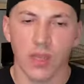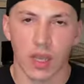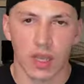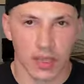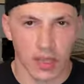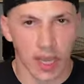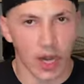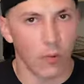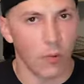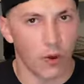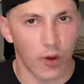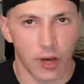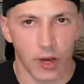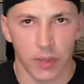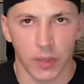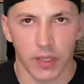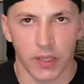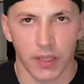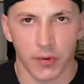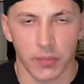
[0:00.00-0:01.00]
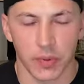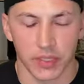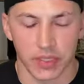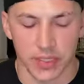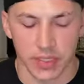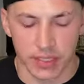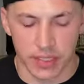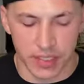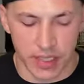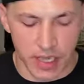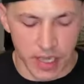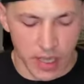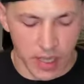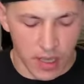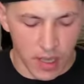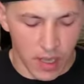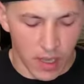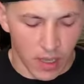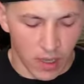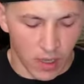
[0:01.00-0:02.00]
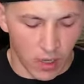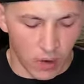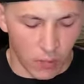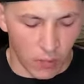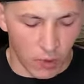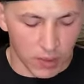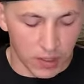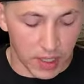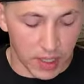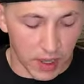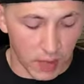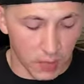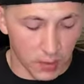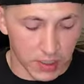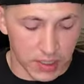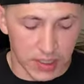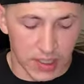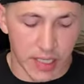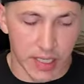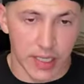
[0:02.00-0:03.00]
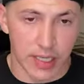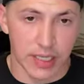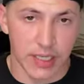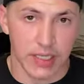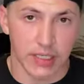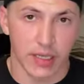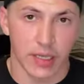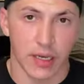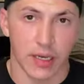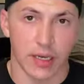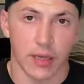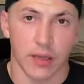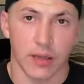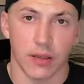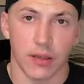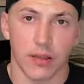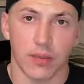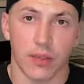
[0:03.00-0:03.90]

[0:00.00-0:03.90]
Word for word: and kind of went on about their business. Uh, one thing I will say is uh,